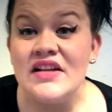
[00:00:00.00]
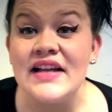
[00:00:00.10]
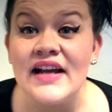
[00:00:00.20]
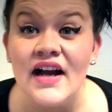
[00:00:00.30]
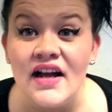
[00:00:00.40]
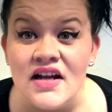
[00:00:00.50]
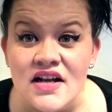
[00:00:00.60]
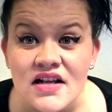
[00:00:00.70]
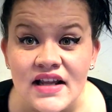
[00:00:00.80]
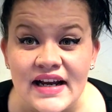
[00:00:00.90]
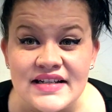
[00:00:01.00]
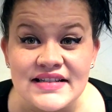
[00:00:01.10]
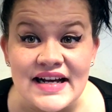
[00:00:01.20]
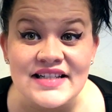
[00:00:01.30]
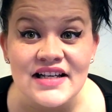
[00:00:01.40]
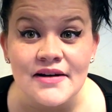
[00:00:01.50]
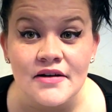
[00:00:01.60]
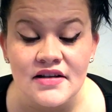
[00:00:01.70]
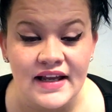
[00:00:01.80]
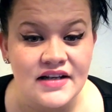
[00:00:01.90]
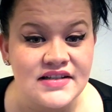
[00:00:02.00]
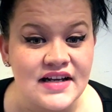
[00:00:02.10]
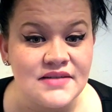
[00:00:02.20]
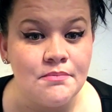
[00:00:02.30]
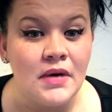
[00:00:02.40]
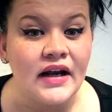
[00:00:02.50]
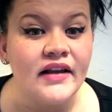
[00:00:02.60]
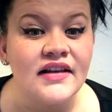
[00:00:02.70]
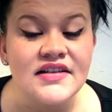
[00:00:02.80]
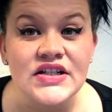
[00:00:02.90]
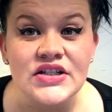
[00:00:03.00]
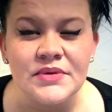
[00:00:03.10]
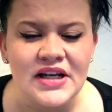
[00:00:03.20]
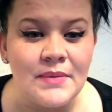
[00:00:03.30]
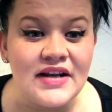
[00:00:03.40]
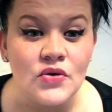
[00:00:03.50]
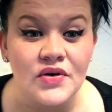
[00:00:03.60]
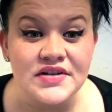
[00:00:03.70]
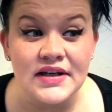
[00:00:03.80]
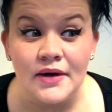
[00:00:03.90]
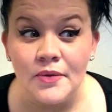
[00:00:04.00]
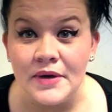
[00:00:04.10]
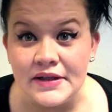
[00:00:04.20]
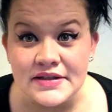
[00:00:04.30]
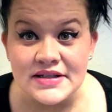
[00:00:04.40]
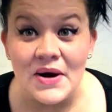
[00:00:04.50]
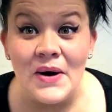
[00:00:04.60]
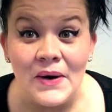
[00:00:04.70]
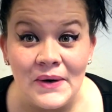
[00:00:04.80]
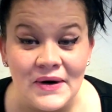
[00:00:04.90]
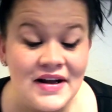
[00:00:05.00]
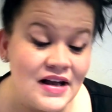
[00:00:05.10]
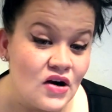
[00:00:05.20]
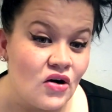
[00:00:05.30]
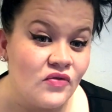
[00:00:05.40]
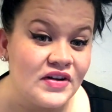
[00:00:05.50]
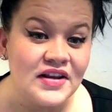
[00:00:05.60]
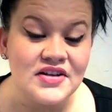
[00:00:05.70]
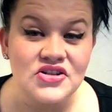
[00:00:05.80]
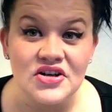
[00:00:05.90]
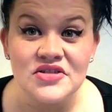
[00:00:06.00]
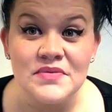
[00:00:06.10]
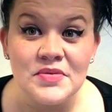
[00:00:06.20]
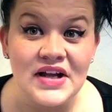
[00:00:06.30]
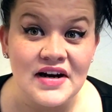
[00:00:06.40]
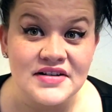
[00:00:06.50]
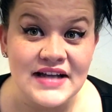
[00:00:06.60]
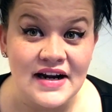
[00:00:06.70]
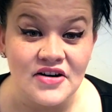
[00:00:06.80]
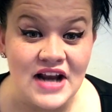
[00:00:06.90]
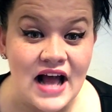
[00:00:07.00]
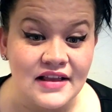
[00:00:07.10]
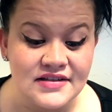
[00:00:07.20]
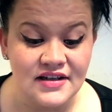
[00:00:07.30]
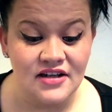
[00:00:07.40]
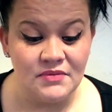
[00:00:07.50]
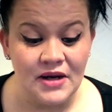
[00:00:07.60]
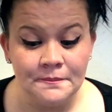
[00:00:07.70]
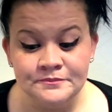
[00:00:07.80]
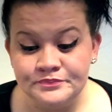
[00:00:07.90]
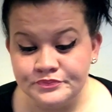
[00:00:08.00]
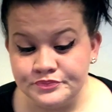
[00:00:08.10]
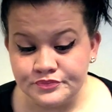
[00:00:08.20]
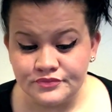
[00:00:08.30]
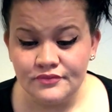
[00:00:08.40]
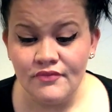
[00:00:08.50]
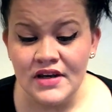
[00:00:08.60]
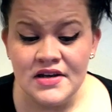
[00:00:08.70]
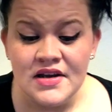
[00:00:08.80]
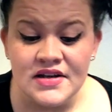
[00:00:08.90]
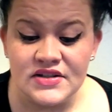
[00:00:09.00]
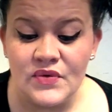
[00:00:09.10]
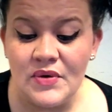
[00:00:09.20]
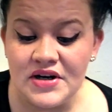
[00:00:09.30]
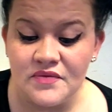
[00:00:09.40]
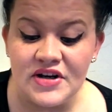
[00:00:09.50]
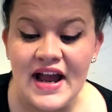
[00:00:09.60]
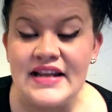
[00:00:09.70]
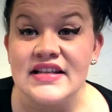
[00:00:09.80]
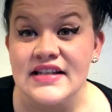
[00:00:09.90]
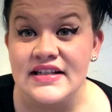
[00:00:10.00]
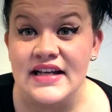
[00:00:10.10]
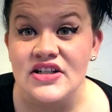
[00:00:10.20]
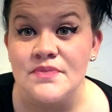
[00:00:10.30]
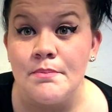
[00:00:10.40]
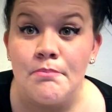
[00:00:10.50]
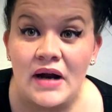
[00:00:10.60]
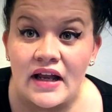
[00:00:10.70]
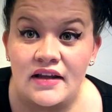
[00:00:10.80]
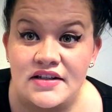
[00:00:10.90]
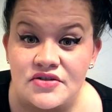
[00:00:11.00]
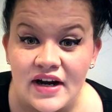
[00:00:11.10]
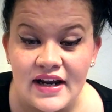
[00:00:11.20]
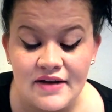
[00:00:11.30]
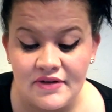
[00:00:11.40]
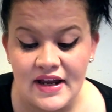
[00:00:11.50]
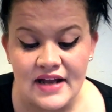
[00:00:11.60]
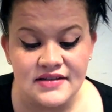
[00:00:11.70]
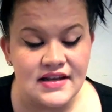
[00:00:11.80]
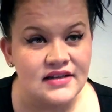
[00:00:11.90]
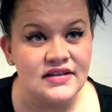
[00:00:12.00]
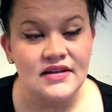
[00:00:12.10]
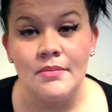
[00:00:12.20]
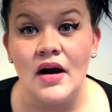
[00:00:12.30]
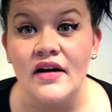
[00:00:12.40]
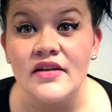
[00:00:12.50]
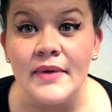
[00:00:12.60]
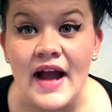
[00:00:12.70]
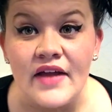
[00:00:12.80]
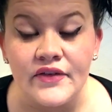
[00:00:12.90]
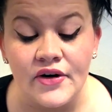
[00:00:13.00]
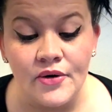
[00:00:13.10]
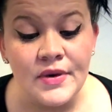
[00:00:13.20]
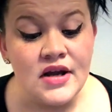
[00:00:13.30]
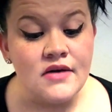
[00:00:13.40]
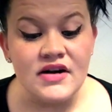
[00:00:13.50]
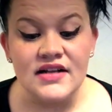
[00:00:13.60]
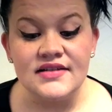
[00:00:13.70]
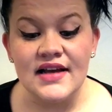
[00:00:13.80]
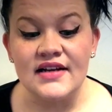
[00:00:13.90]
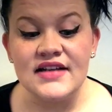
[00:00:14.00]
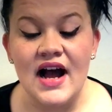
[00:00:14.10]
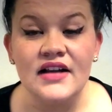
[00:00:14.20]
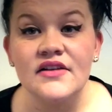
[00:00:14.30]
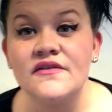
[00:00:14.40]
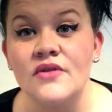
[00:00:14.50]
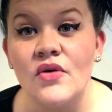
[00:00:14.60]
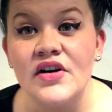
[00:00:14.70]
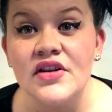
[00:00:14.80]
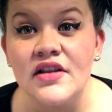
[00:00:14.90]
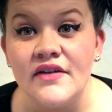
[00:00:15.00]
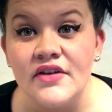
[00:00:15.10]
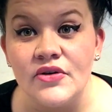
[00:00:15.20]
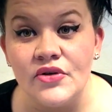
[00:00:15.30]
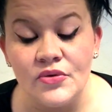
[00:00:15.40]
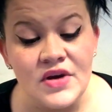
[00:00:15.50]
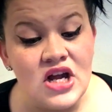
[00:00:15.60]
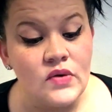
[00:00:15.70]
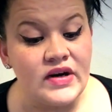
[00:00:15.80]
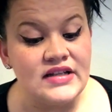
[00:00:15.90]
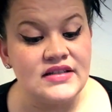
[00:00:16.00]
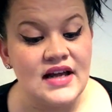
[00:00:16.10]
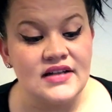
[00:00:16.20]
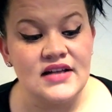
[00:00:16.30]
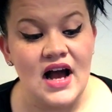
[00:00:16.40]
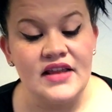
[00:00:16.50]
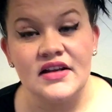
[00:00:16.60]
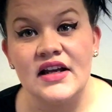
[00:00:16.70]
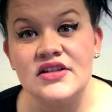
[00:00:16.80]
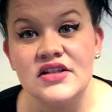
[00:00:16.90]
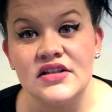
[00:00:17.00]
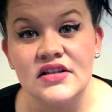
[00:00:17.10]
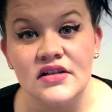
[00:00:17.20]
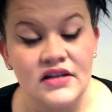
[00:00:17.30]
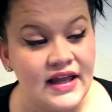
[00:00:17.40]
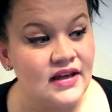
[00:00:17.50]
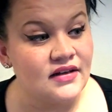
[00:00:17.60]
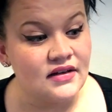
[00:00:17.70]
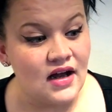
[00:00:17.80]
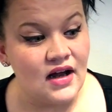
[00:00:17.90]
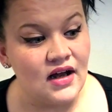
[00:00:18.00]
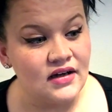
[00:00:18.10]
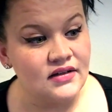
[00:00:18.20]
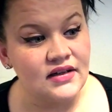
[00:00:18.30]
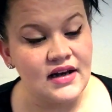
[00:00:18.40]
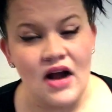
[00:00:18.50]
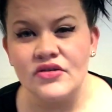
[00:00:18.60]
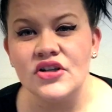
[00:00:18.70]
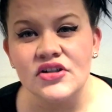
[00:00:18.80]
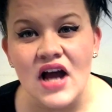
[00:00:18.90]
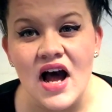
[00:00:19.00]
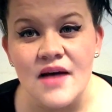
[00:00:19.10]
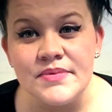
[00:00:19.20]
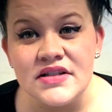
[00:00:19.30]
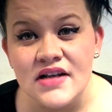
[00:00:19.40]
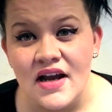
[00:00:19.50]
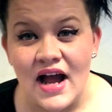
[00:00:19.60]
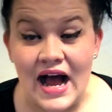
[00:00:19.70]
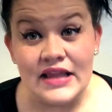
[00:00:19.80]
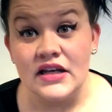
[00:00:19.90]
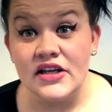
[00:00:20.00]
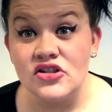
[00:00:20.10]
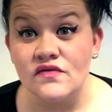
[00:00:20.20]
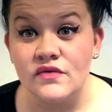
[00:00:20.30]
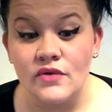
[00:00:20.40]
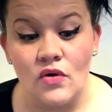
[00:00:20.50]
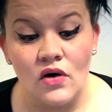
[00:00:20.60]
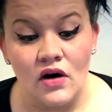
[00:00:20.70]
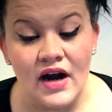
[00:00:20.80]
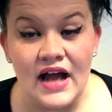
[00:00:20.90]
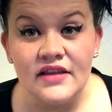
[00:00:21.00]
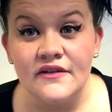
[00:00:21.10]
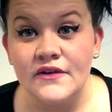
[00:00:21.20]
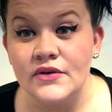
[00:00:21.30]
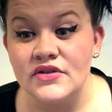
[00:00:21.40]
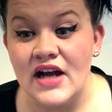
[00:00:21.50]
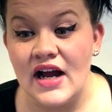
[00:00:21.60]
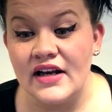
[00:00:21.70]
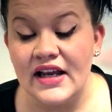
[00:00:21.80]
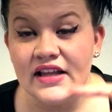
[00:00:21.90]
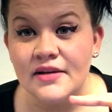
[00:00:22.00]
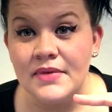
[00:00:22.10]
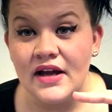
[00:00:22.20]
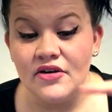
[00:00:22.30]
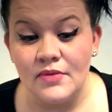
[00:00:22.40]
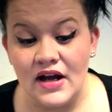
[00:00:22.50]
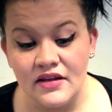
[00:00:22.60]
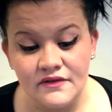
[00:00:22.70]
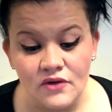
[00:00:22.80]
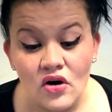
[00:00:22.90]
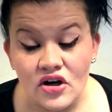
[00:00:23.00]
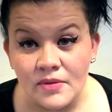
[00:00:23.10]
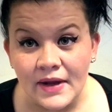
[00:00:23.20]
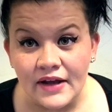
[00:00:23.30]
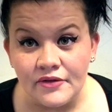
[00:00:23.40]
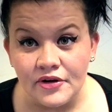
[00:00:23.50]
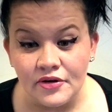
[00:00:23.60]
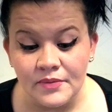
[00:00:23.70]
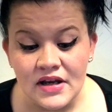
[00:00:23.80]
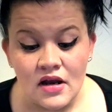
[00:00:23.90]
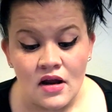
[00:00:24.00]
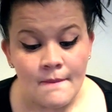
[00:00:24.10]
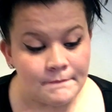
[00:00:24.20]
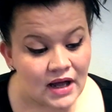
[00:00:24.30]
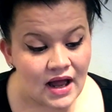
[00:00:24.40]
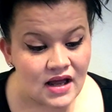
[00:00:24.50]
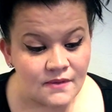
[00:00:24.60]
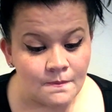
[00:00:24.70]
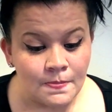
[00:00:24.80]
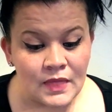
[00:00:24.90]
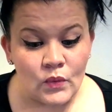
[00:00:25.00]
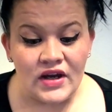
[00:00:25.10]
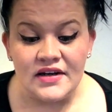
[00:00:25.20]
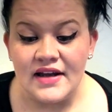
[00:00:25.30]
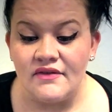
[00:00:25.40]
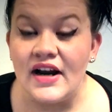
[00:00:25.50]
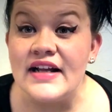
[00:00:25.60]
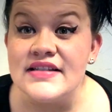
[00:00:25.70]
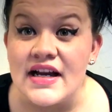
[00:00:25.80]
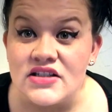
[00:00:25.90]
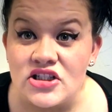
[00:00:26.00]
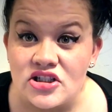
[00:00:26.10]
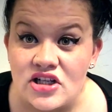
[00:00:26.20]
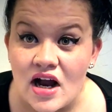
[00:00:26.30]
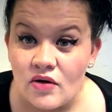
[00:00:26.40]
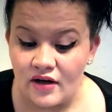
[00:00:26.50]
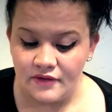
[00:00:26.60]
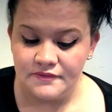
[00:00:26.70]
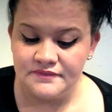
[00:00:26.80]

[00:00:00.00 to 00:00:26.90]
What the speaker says: Like a sex bucket list or something, and my door is like open, so hopefully the construction people that are outside are not listening to me. So we had this like sex bucket list, right? We had sex at the bar in the bathroom, we had sex on the floor in the living room, we had sex on the kitchen, like countertops, on the kitchen floor, on the futon, in the bedroom, on the floor in the bedroom, but we had never had sex in the shower.